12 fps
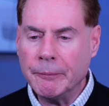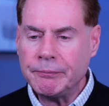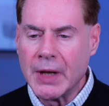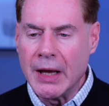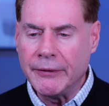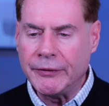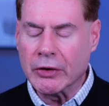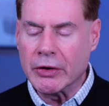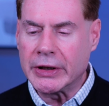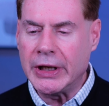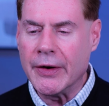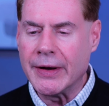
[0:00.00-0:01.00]
if you
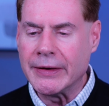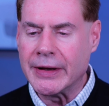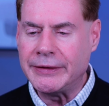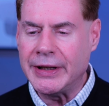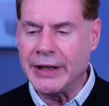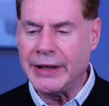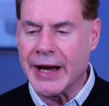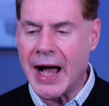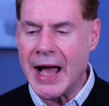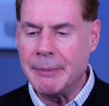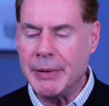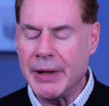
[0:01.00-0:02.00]
look here on the
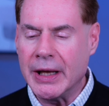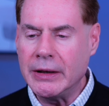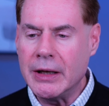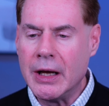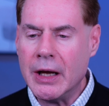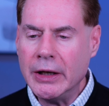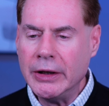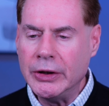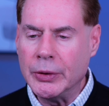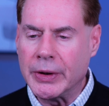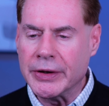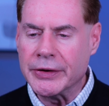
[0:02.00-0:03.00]
TDI pin,
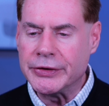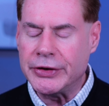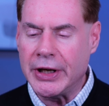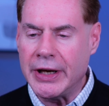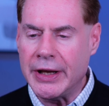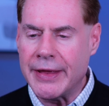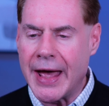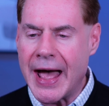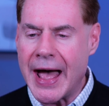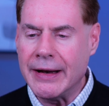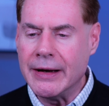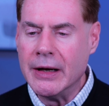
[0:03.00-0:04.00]
you can see
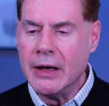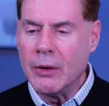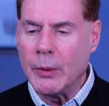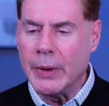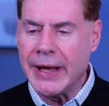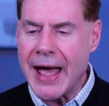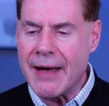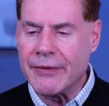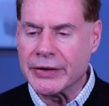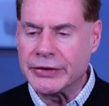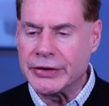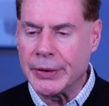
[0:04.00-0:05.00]
that we have
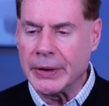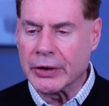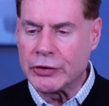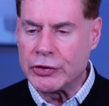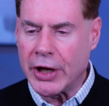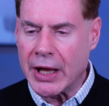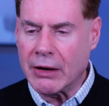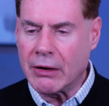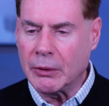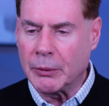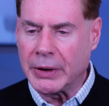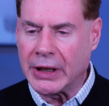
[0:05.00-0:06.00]
a serial channel
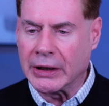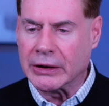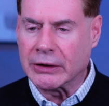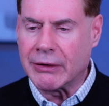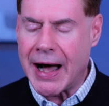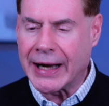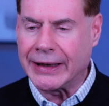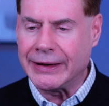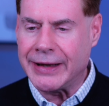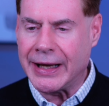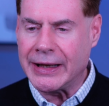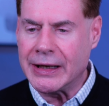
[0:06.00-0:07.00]
and we can clock
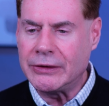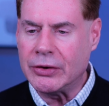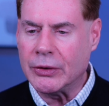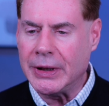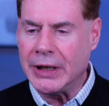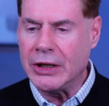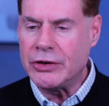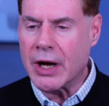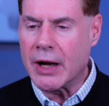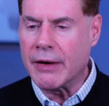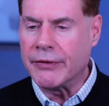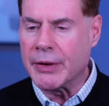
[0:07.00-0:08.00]
data to each
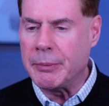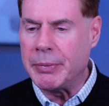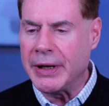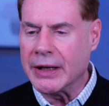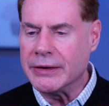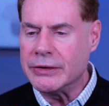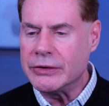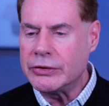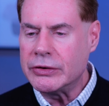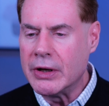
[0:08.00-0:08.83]
of the pins